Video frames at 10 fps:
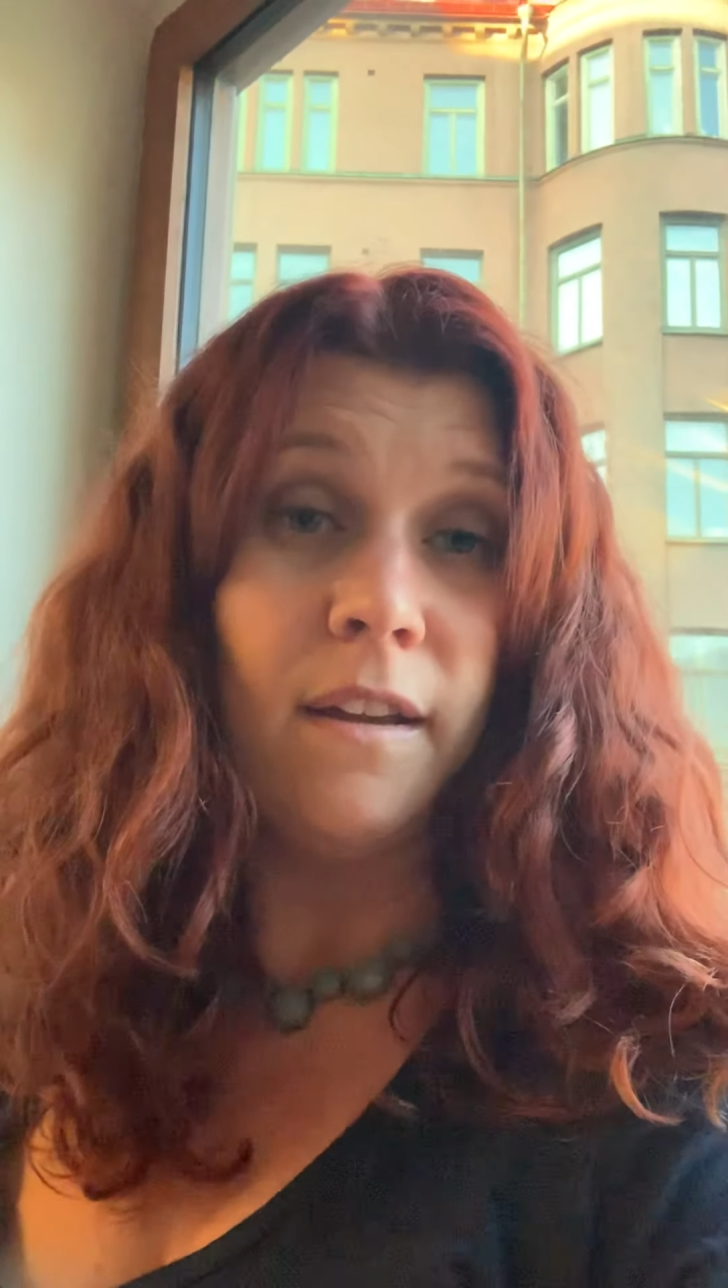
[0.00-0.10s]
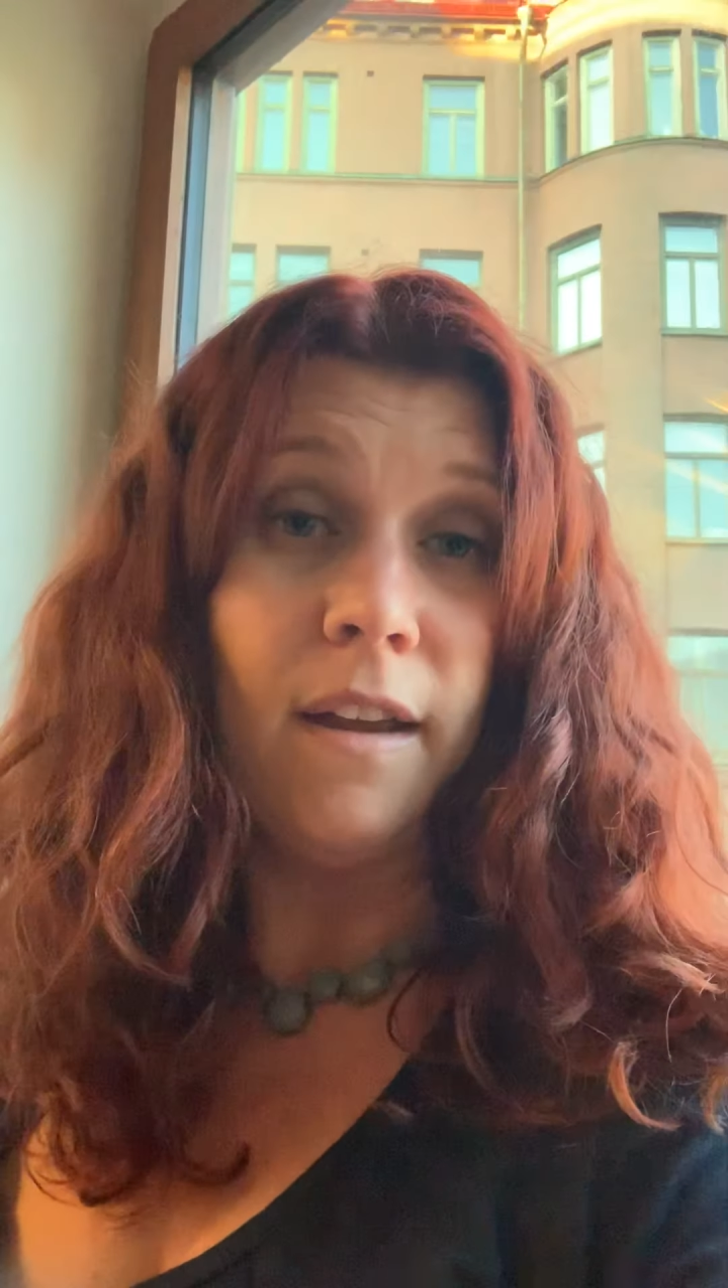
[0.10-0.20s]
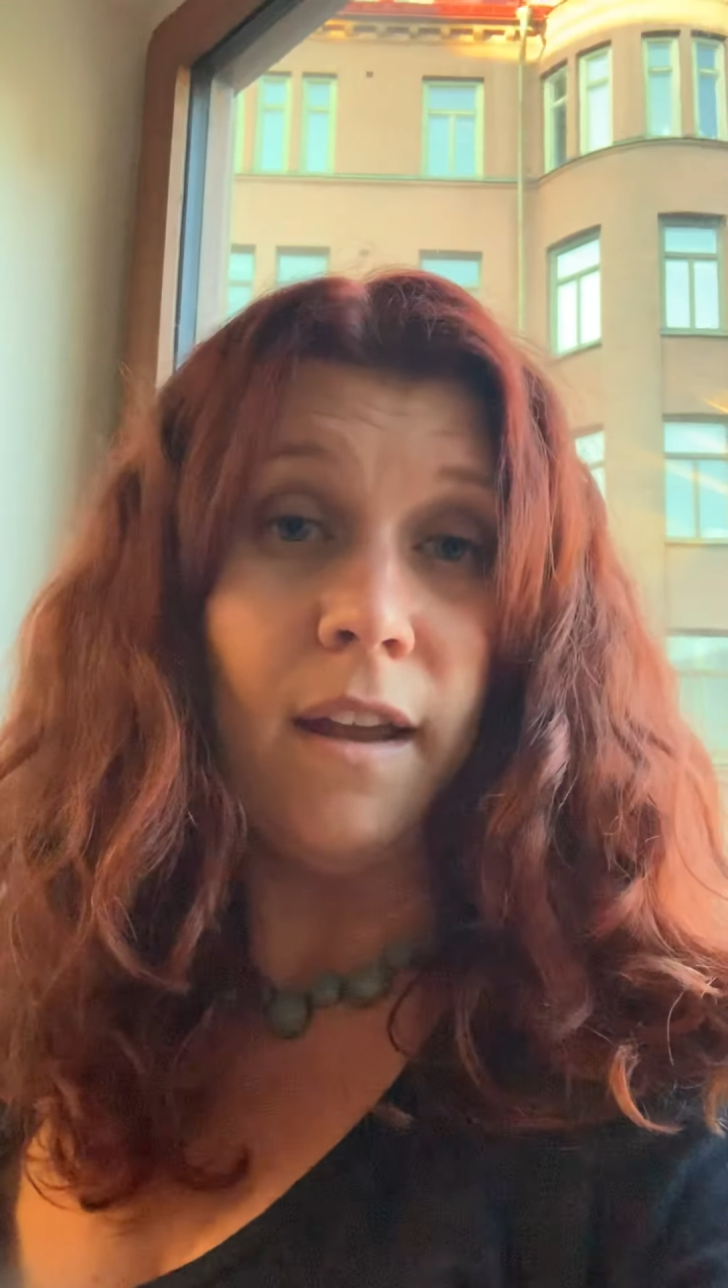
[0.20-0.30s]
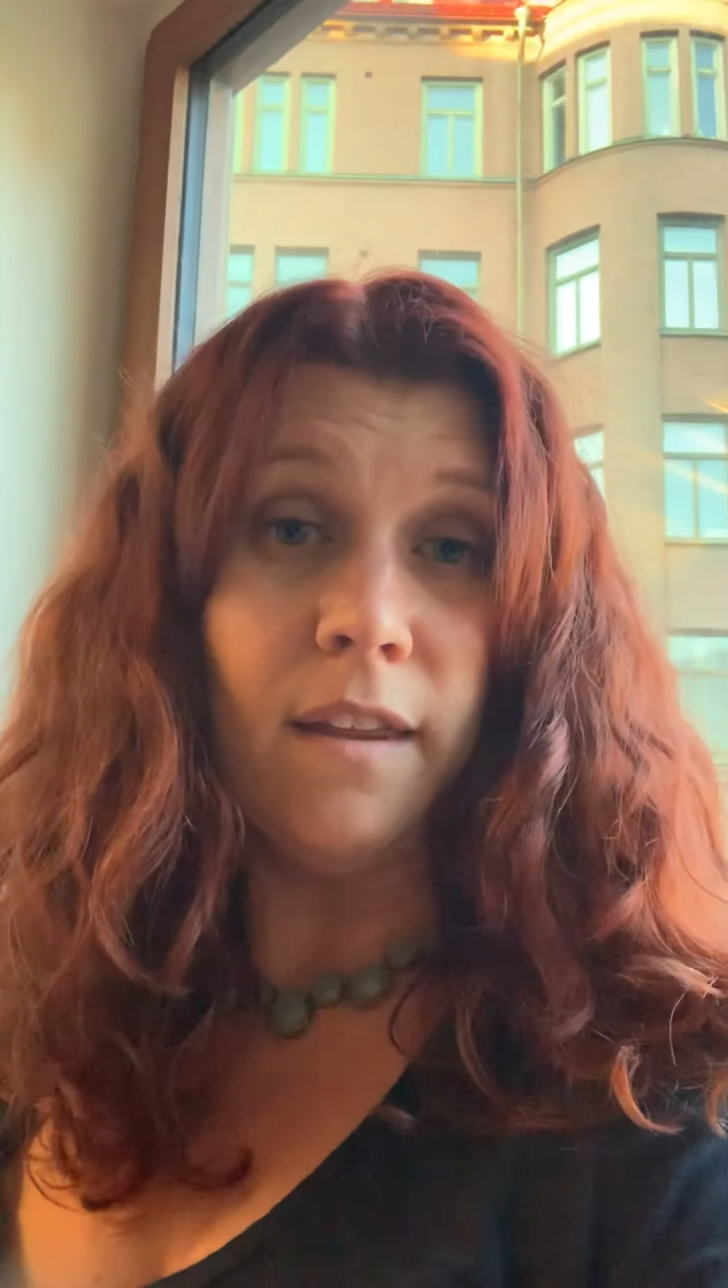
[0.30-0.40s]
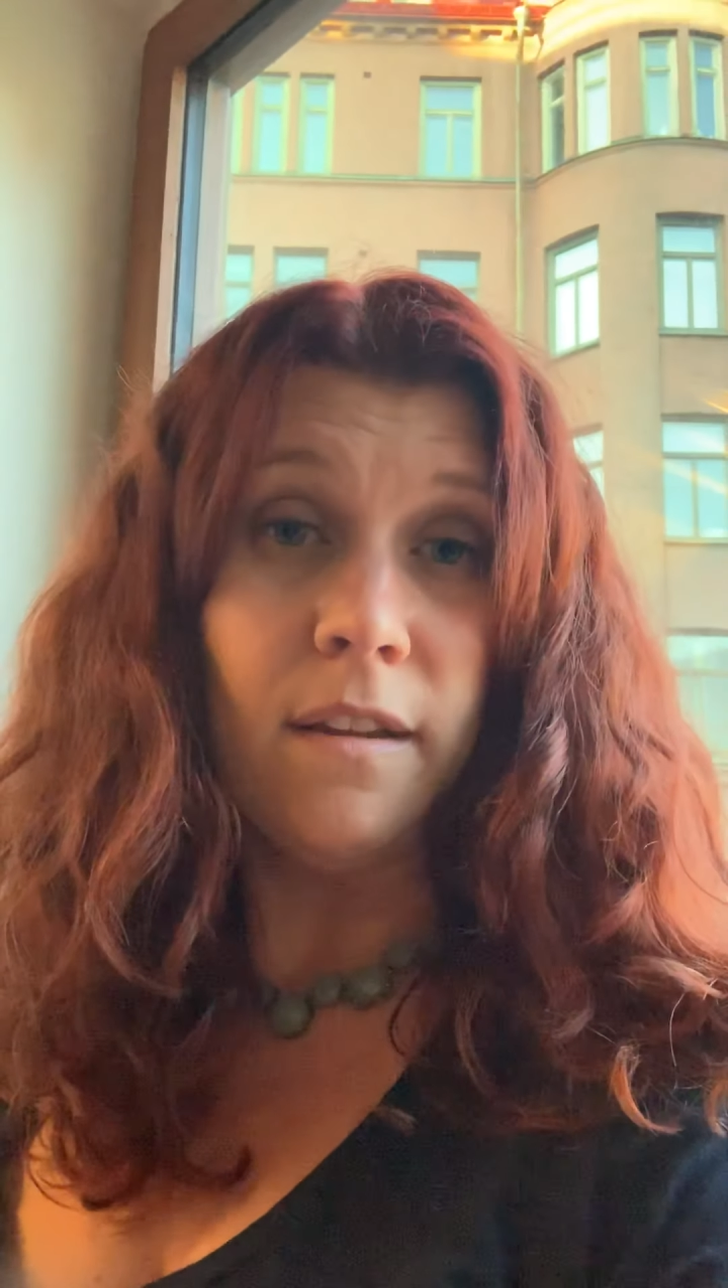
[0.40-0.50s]

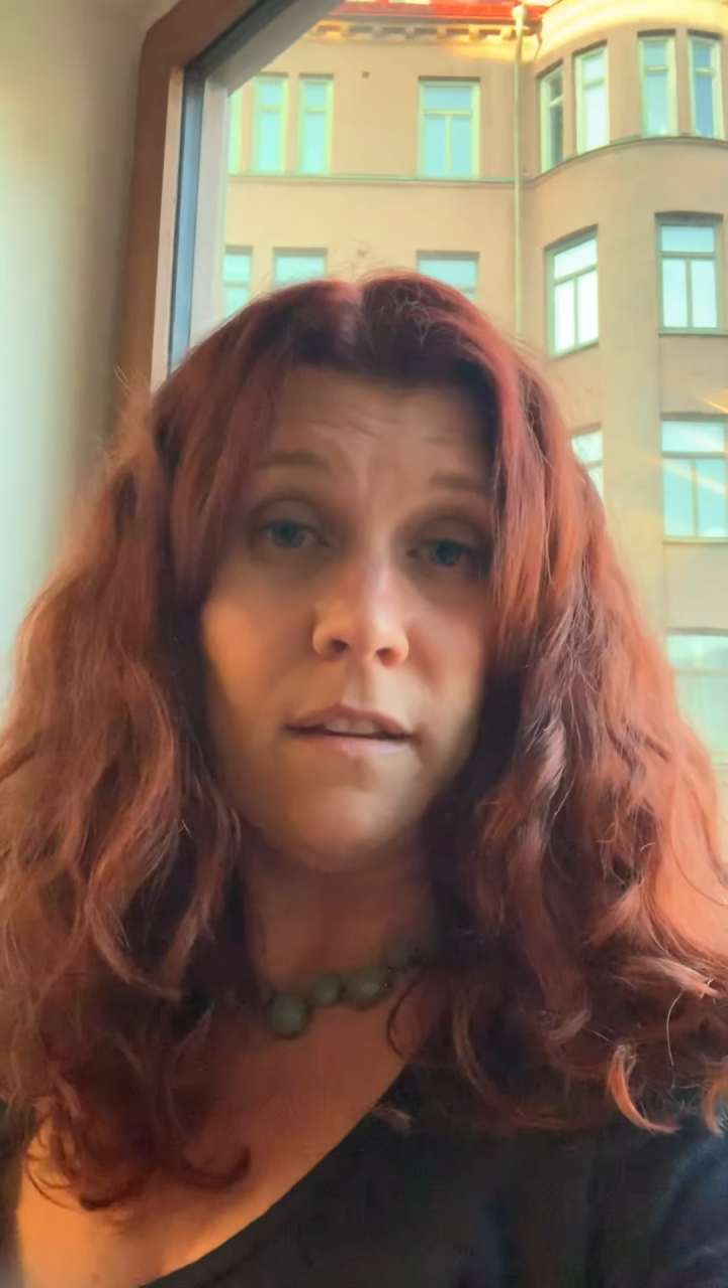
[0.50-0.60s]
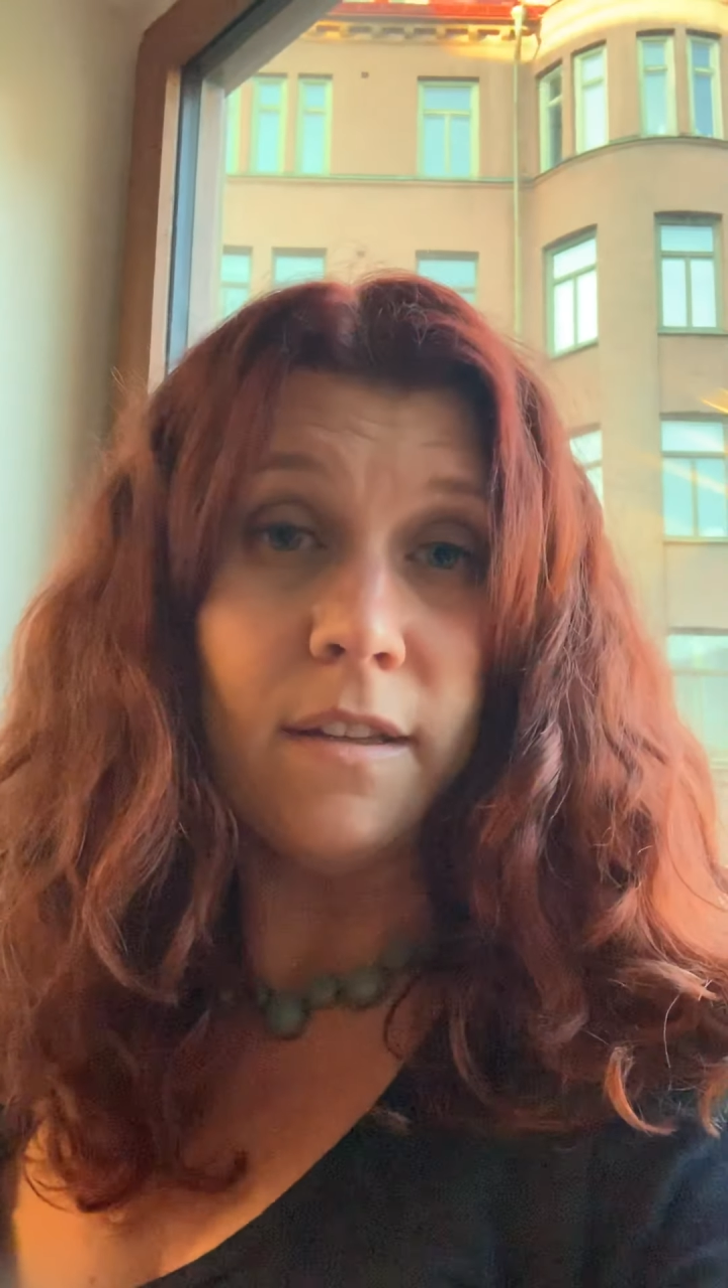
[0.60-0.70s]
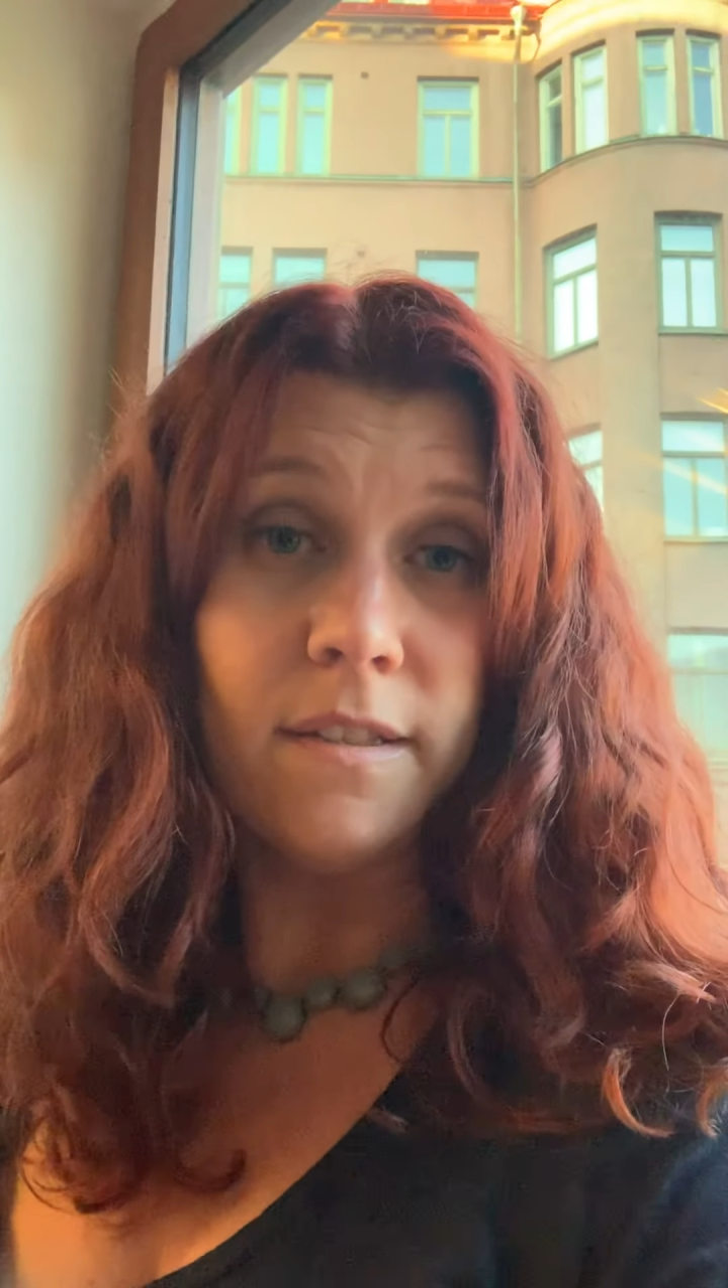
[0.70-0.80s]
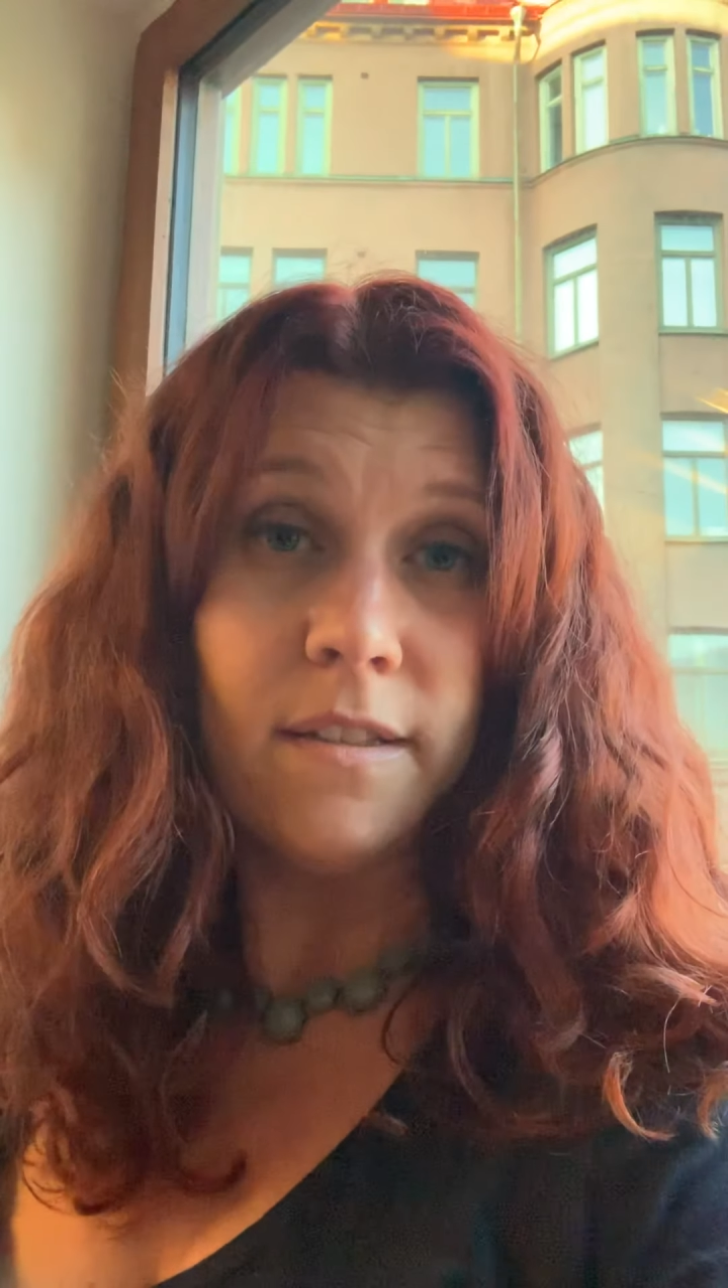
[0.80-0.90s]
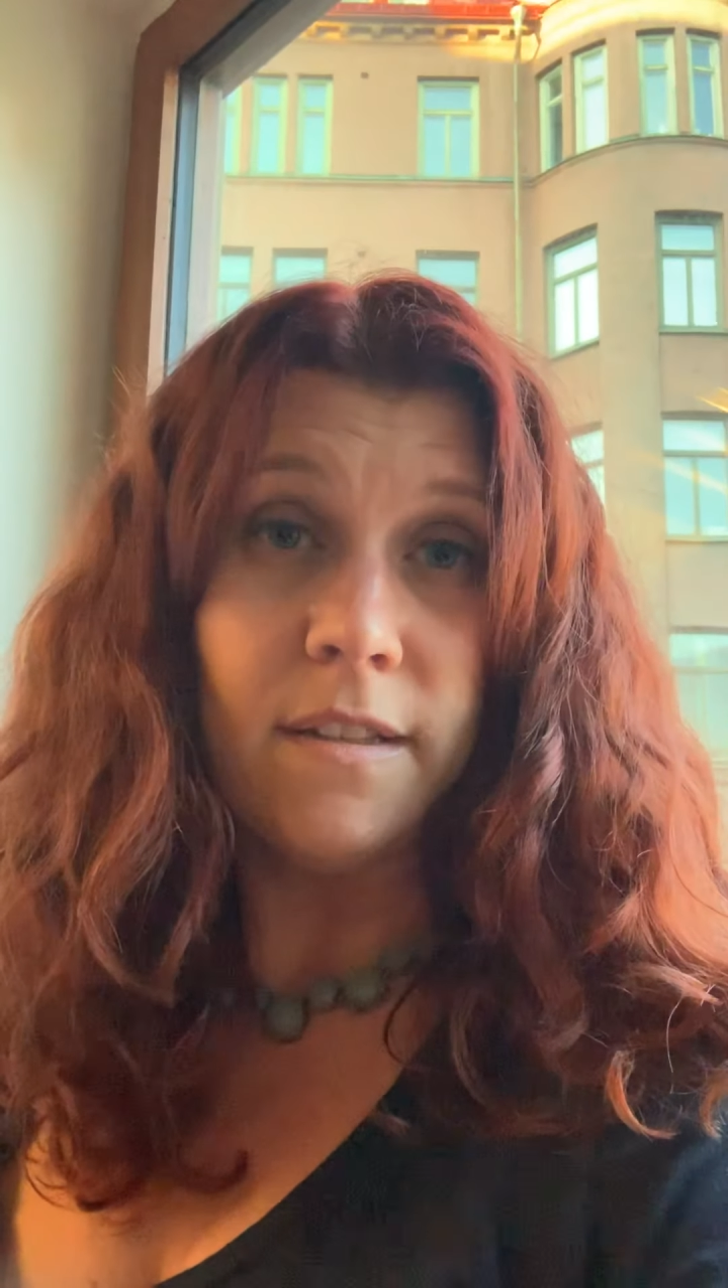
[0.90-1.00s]
and the
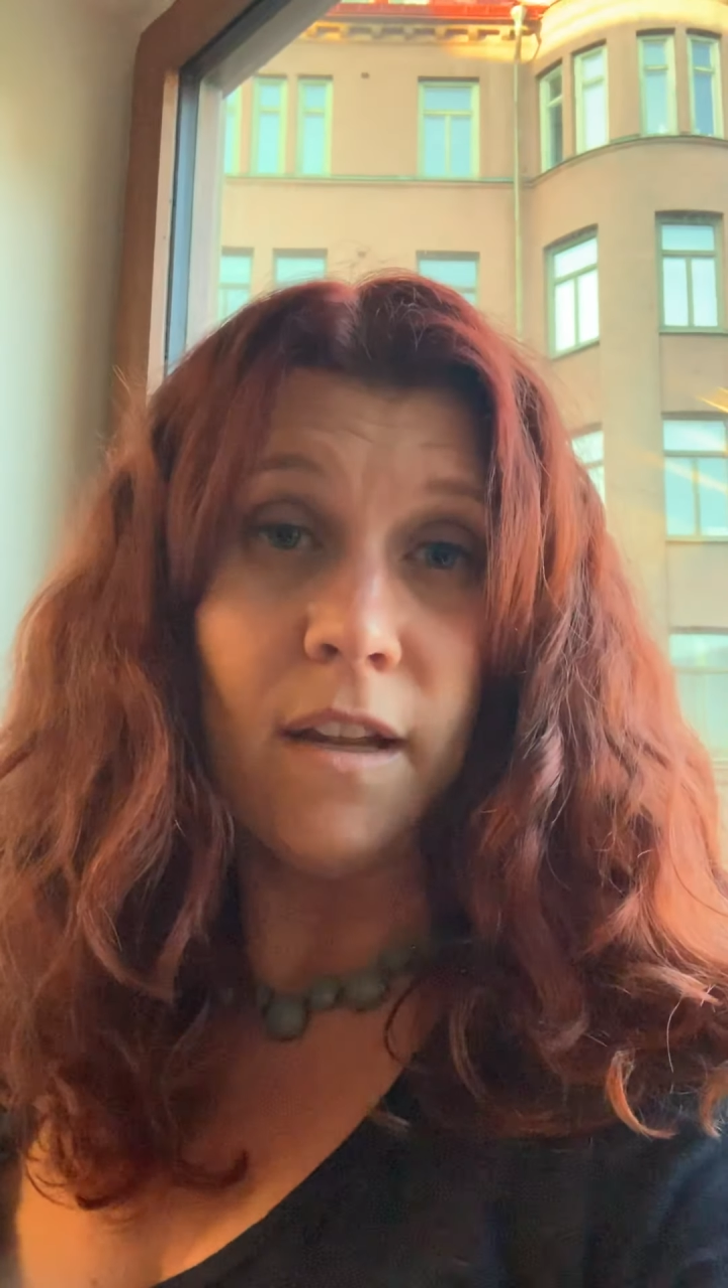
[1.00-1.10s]
lessons